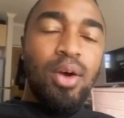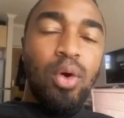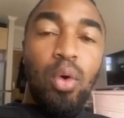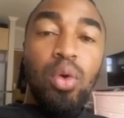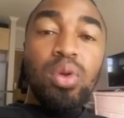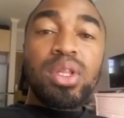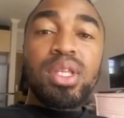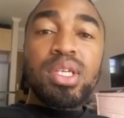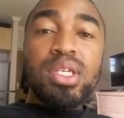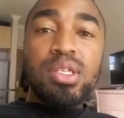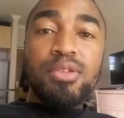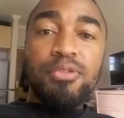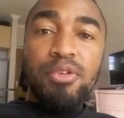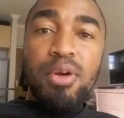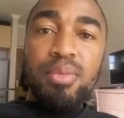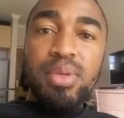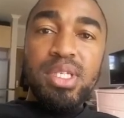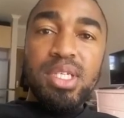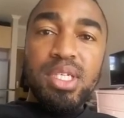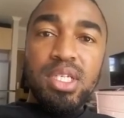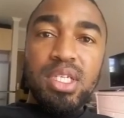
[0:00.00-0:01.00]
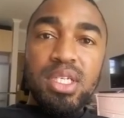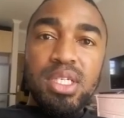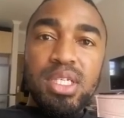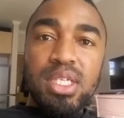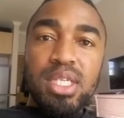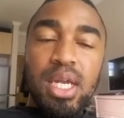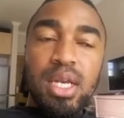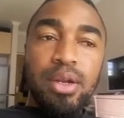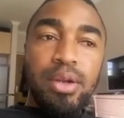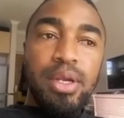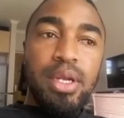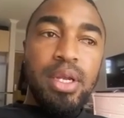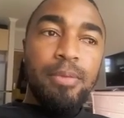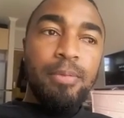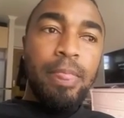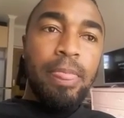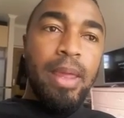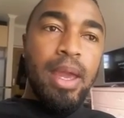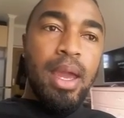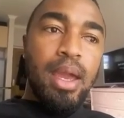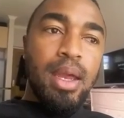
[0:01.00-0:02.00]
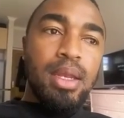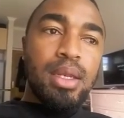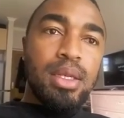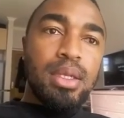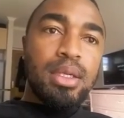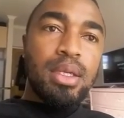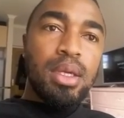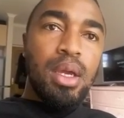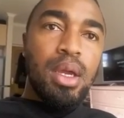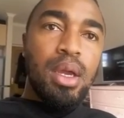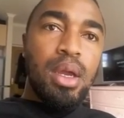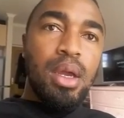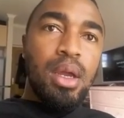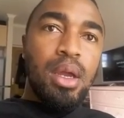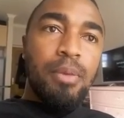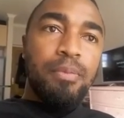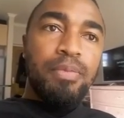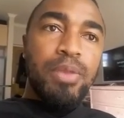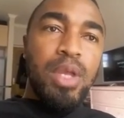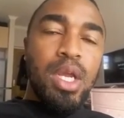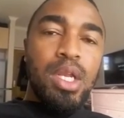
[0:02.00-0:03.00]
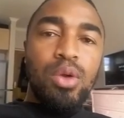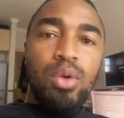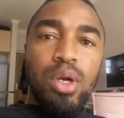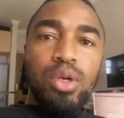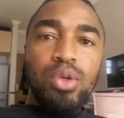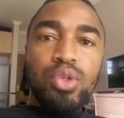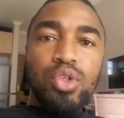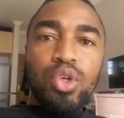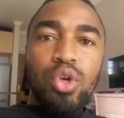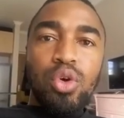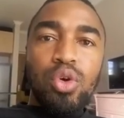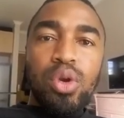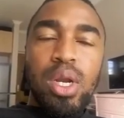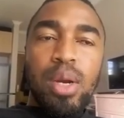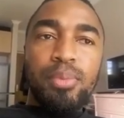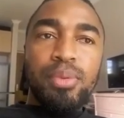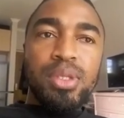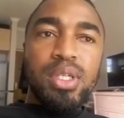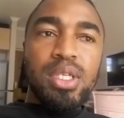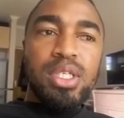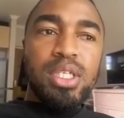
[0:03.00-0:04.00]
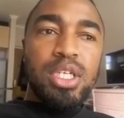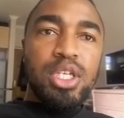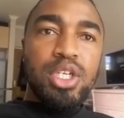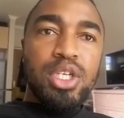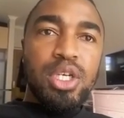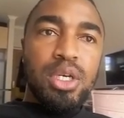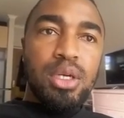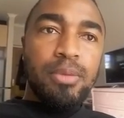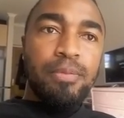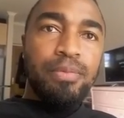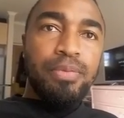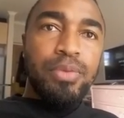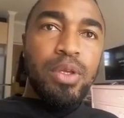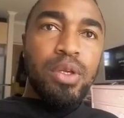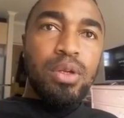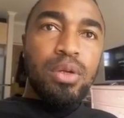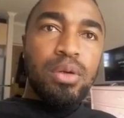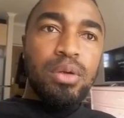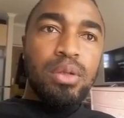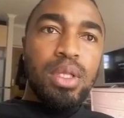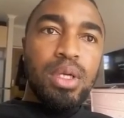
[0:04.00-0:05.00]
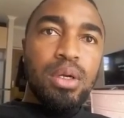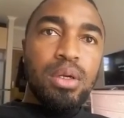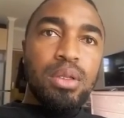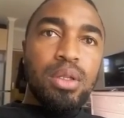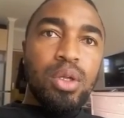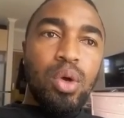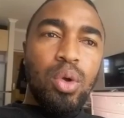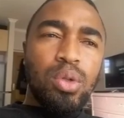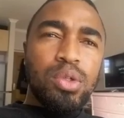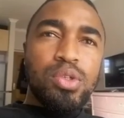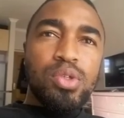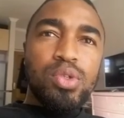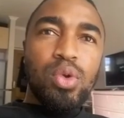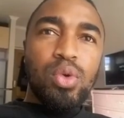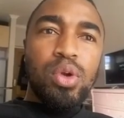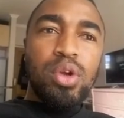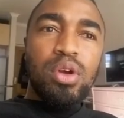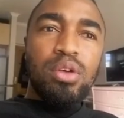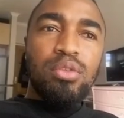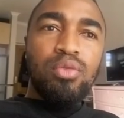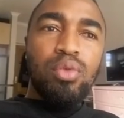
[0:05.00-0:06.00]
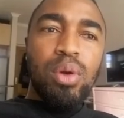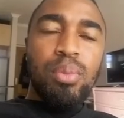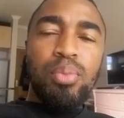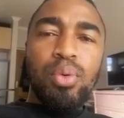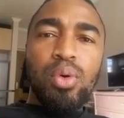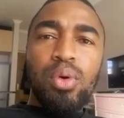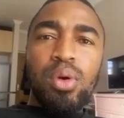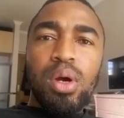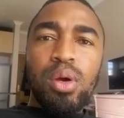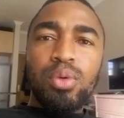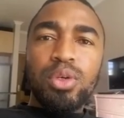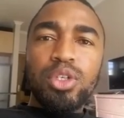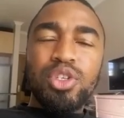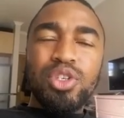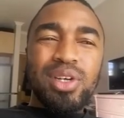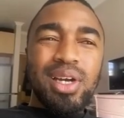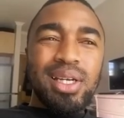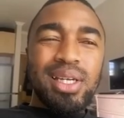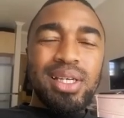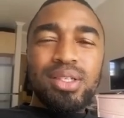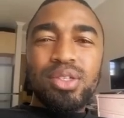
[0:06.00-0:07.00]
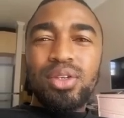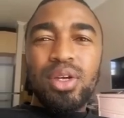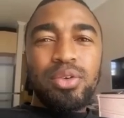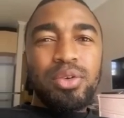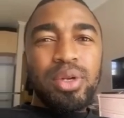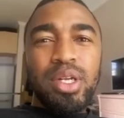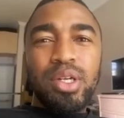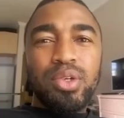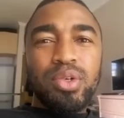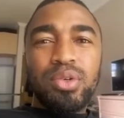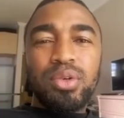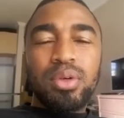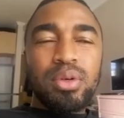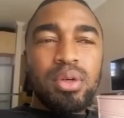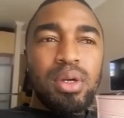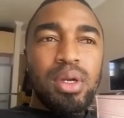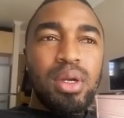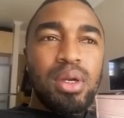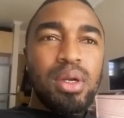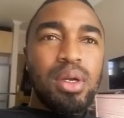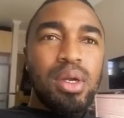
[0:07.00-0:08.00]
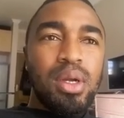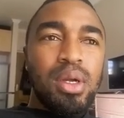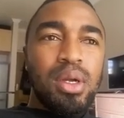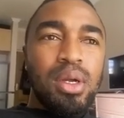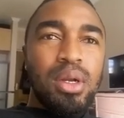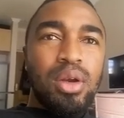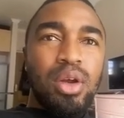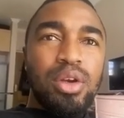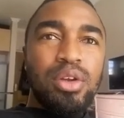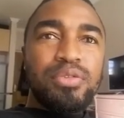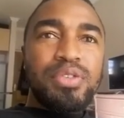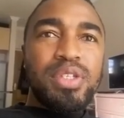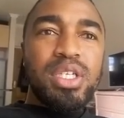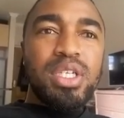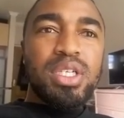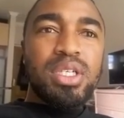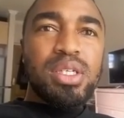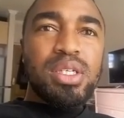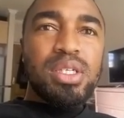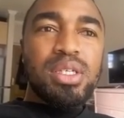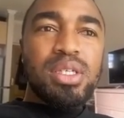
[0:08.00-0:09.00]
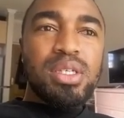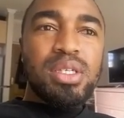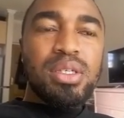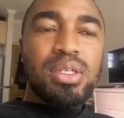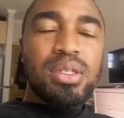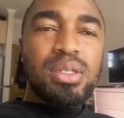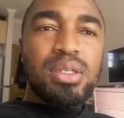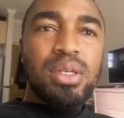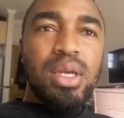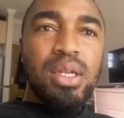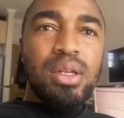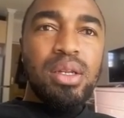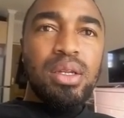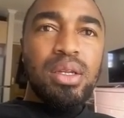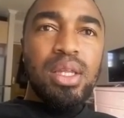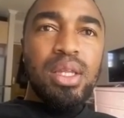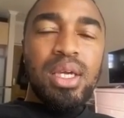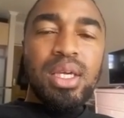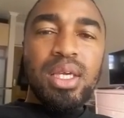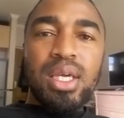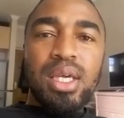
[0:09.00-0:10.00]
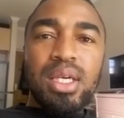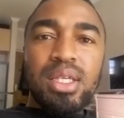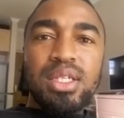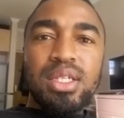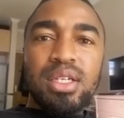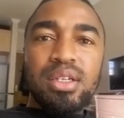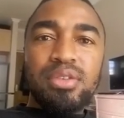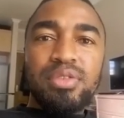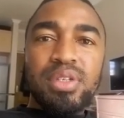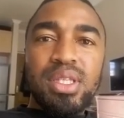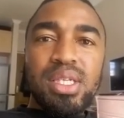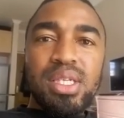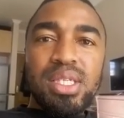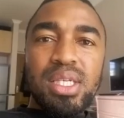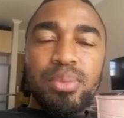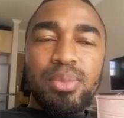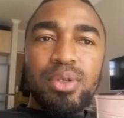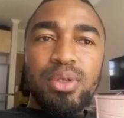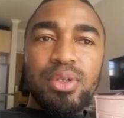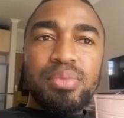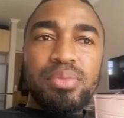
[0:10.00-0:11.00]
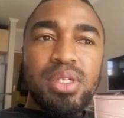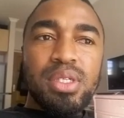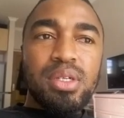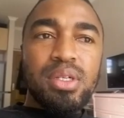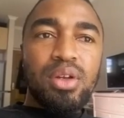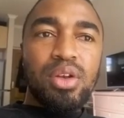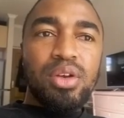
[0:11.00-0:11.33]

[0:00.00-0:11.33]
All this from a teacher's salary. And anyone who's grown up with a teacher, you know, the whole story of we're poor, we're struggling, it's not really true. A lot of teachers and their kids live in the suburbs.